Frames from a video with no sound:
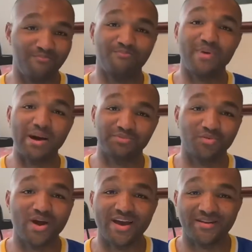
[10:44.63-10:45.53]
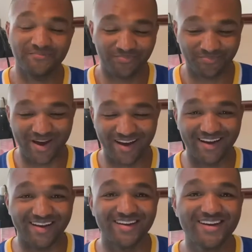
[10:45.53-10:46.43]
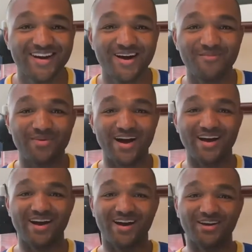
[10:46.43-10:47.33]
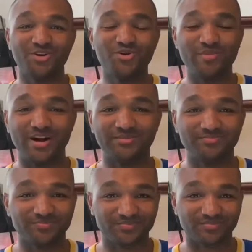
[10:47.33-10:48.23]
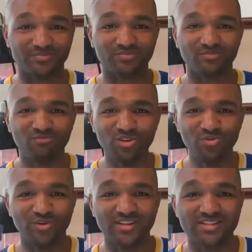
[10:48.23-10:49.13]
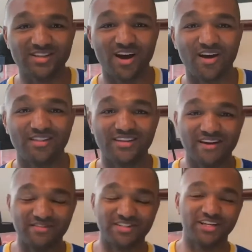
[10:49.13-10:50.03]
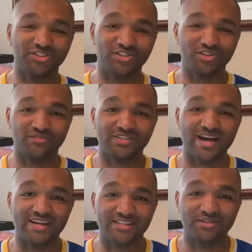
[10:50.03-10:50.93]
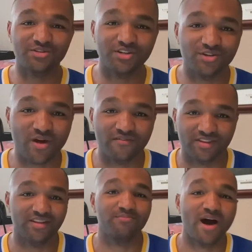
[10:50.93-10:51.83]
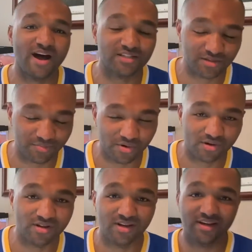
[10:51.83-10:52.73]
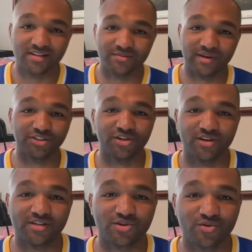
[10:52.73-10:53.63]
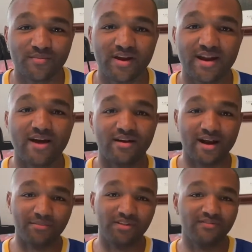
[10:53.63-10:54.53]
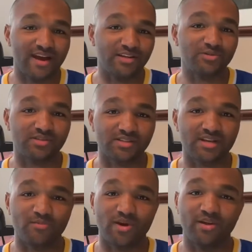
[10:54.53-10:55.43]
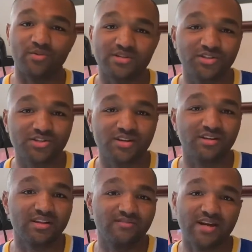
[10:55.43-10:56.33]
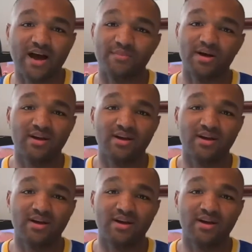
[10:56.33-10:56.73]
bopped away by, by uh, Kuma, really saw the devastation in Luffy's eyes. He was going to do everything possible to make sure his crew made it out. And I believe Ace was the same way. He wasn't just going to leave Tama